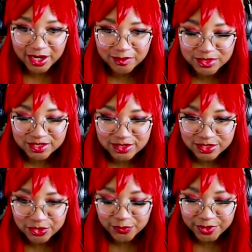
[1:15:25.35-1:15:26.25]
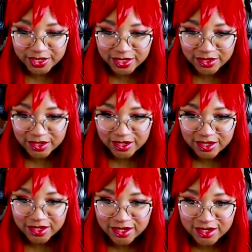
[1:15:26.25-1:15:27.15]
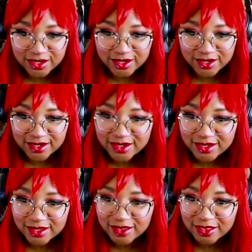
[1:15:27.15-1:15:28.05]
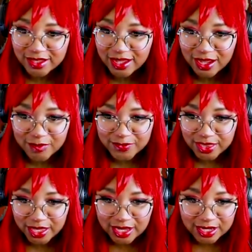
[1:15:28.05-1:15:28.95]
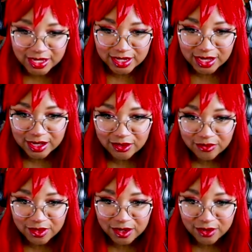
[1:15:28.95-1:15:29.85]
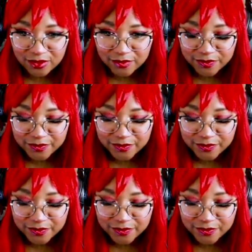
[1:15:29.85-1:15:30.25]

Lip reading: I'm just stupid or game's lagging. I don't know.